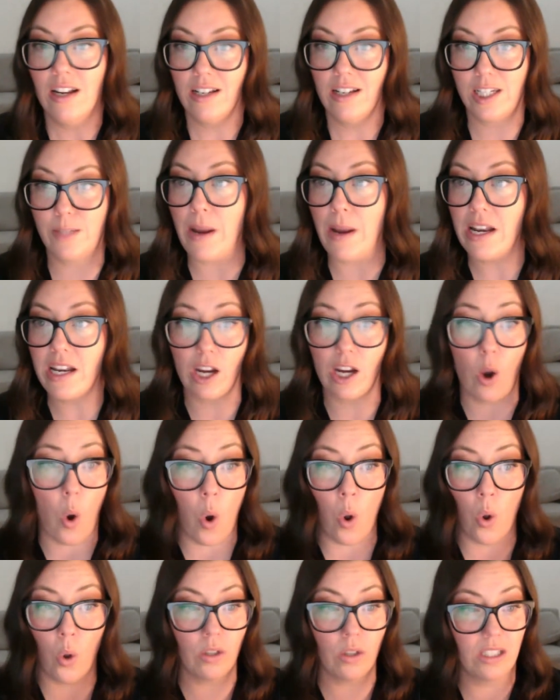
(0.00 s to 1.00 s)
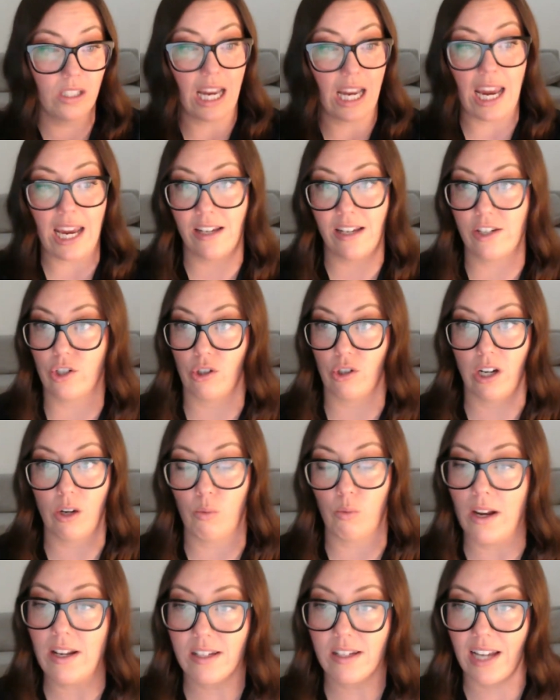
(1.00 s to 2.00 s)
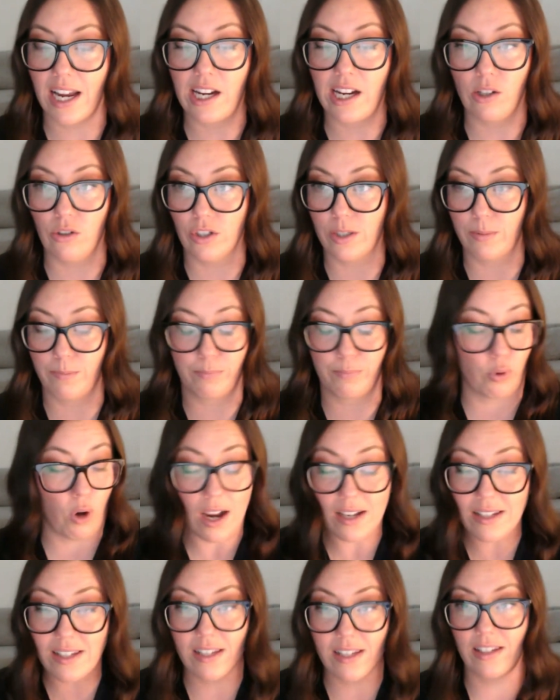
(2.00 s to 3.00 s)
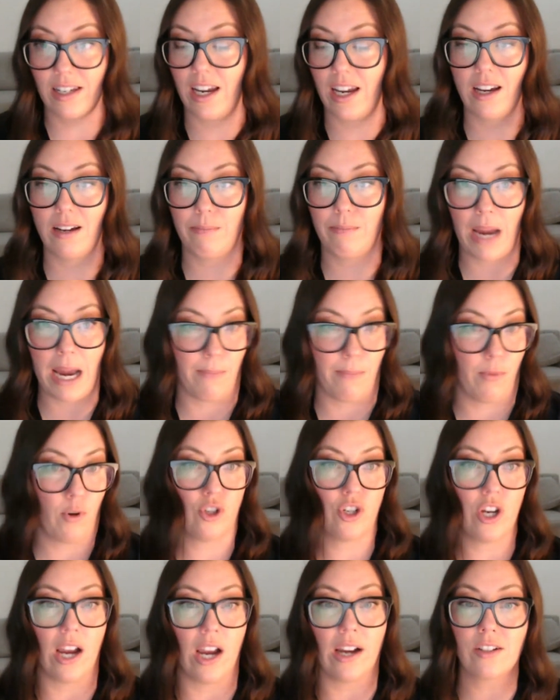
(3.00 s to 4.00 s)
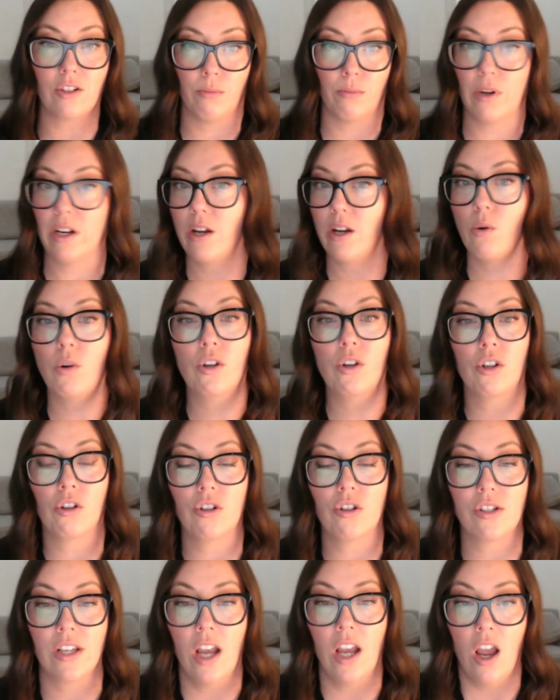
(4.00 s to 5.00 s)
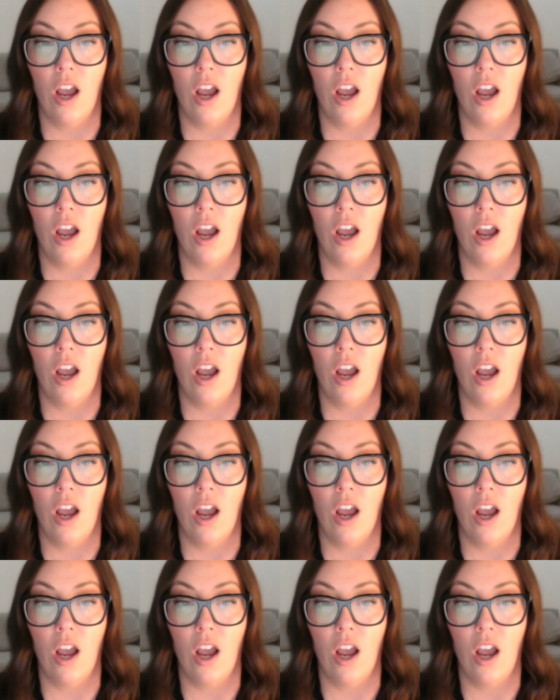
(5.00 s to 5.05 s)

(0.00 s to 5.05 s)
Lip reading: spending whole days during rent cycles processing paper checks or money orders.